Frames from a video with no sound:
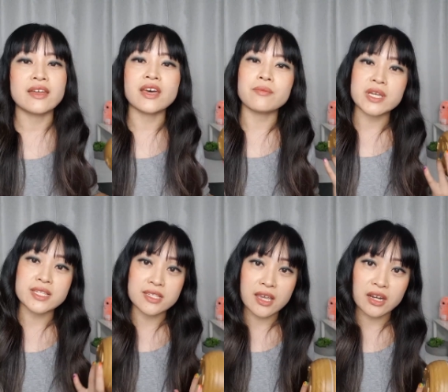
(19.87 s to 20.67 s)
and that
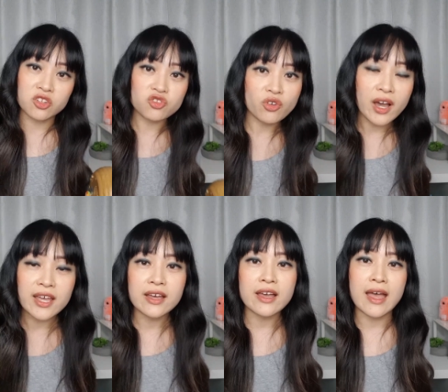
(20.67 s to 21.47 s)
means it's getting
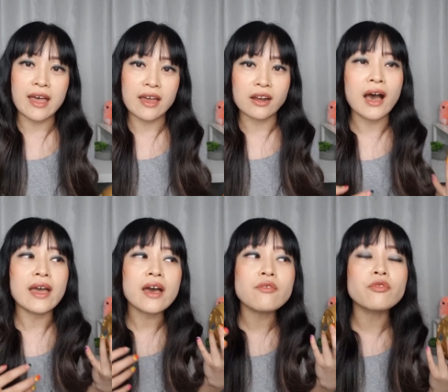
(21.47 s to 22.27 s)
drier and
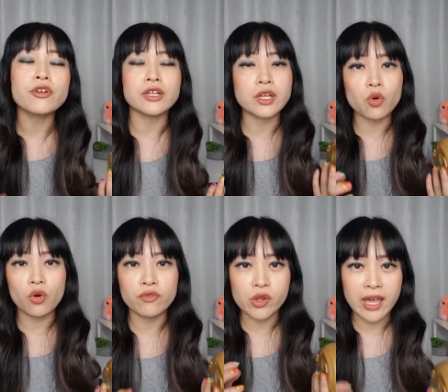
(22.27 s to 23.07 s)
I have really
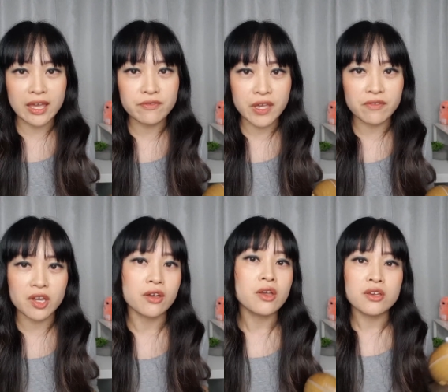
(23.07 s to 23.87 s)
awful hay
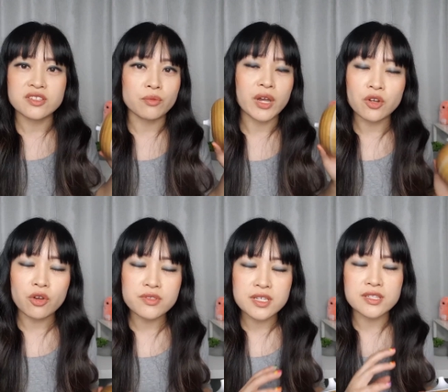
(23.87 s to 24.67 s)
fever. So my
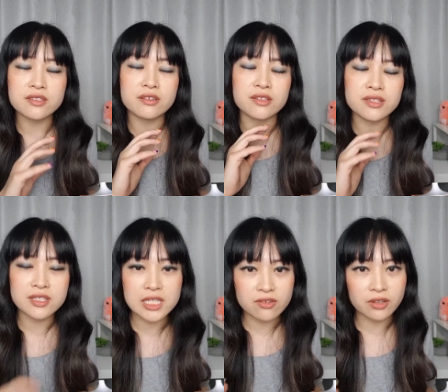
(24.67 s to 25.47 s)
nose is
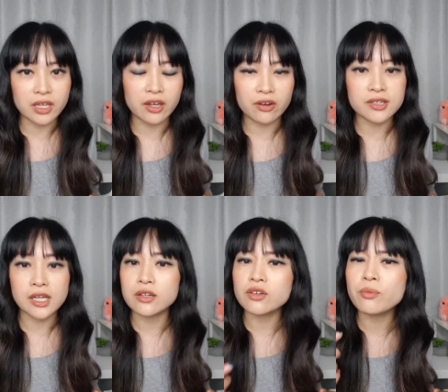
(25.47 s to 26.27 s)
consistently
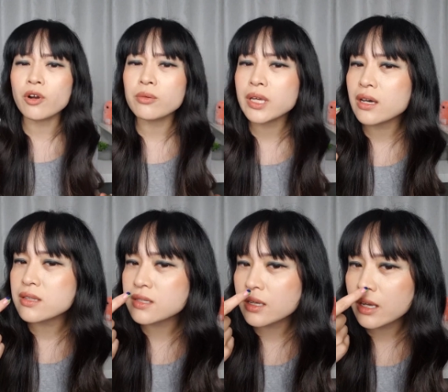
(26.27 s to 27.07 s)
irritated. You probably
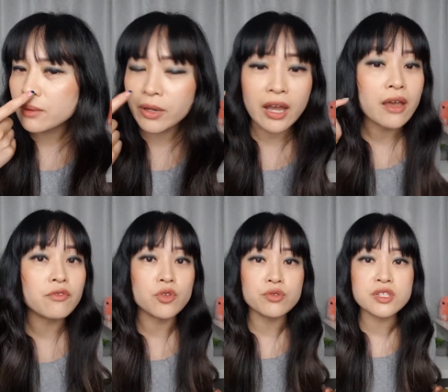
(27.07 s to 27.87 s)
can't see it here, but I
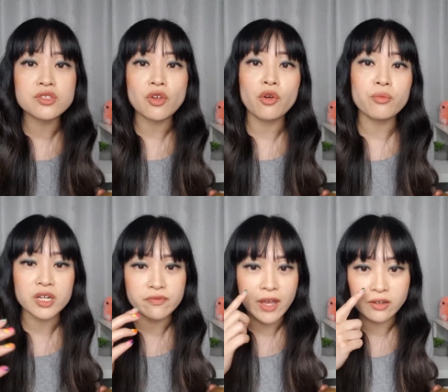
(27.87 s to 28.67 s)
have used so
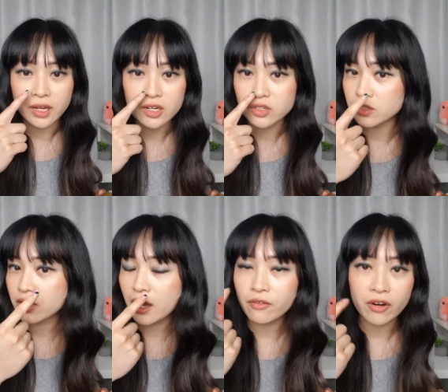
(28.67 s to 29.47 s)
much foundation to
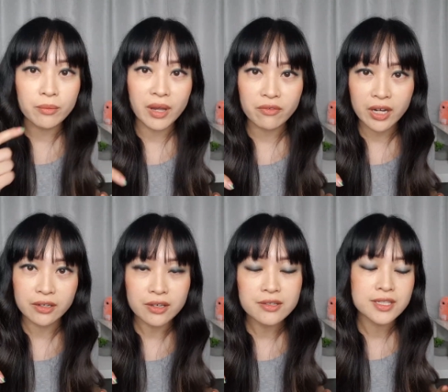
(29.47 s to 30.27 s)
cover up my
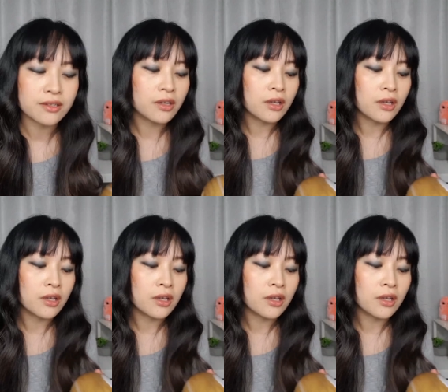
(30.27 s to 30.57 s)
redness.